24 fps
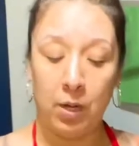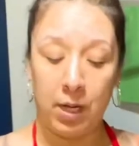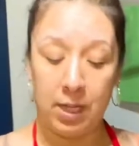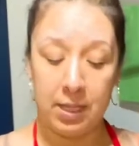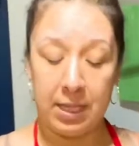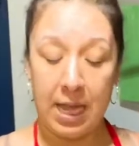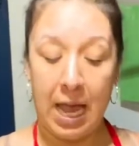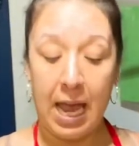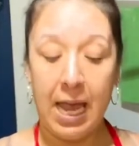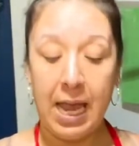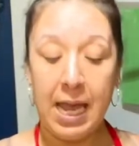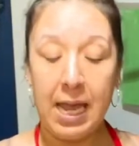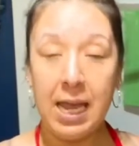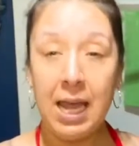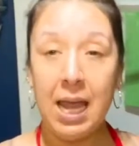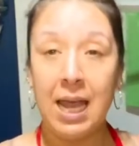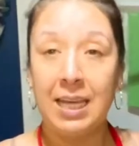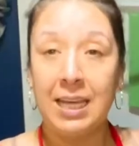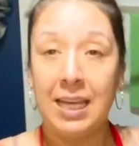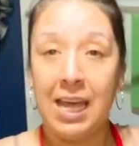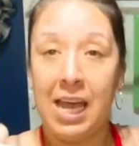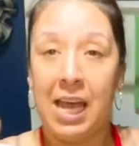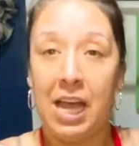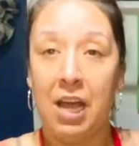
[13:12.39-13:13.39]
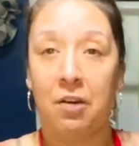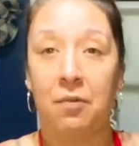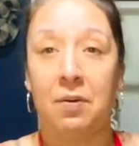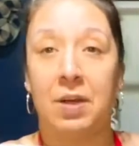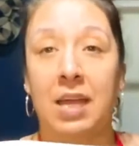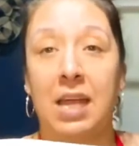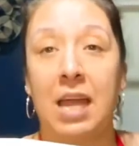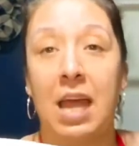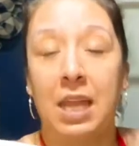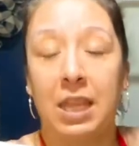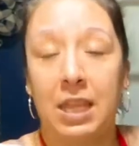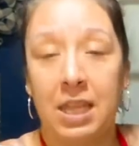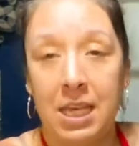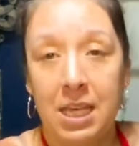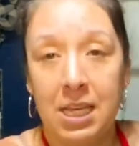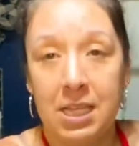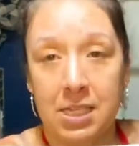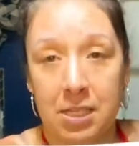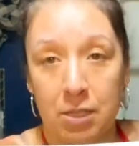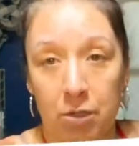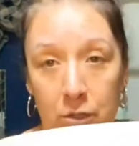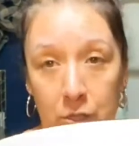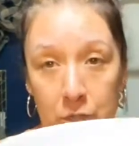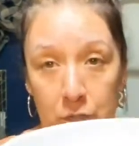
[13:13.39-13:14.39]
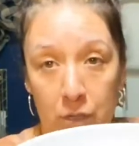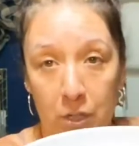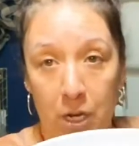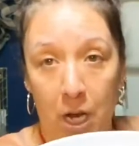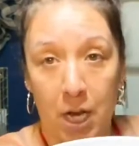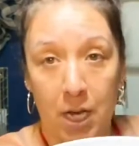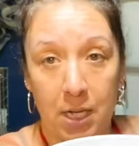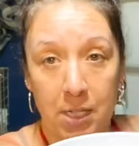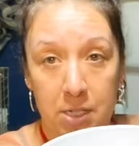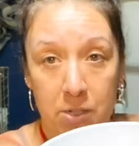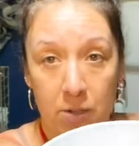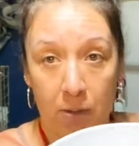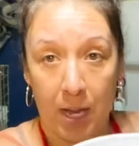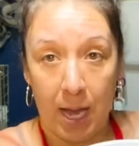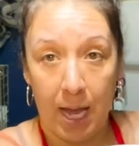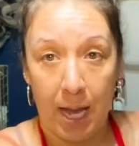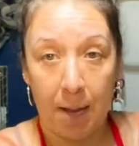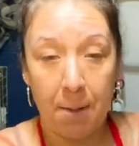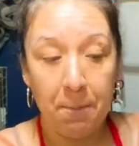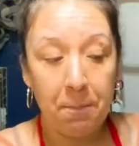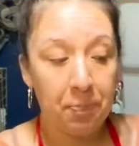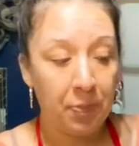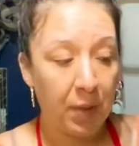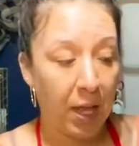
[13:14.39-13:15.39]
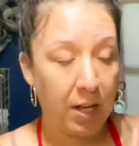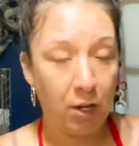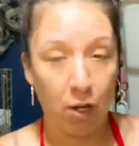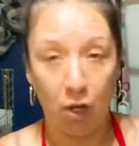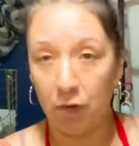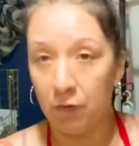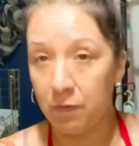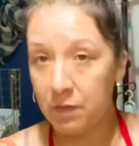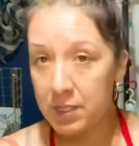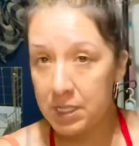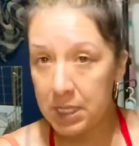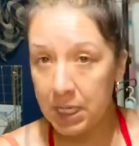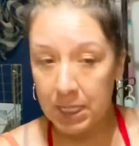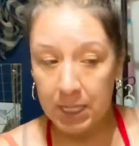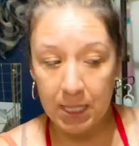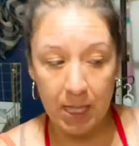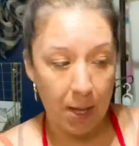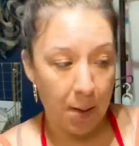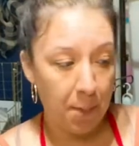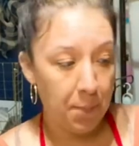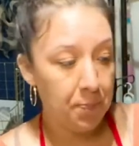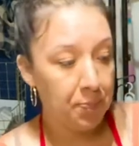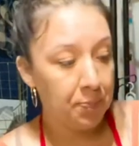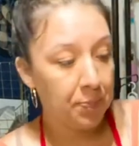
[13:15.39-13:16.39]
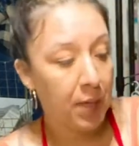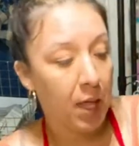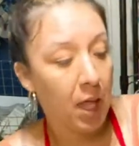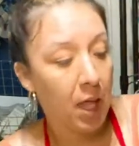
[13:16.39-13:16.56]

they carry these little doodads, okay? I know you've seen them.